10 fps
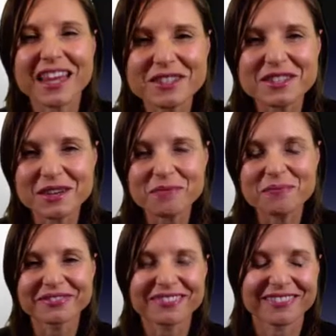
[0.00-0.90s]
that's
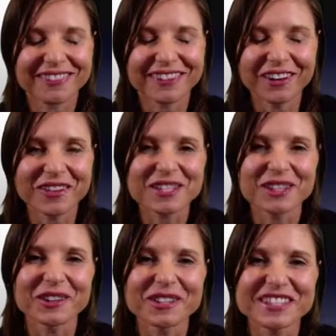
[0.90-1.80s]
oh, that's a
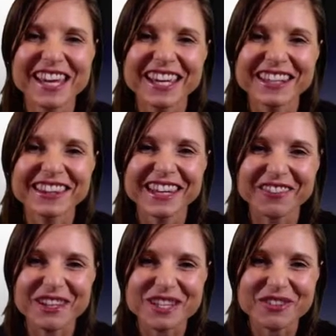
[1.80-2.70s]
lot to take in there,
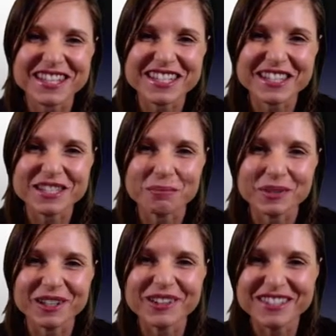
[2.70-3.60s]
and that's fantastic
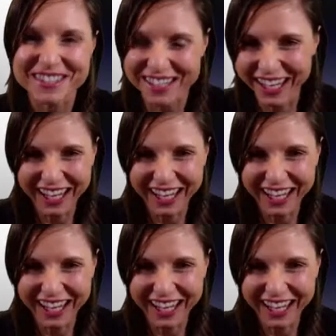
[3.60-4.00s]
because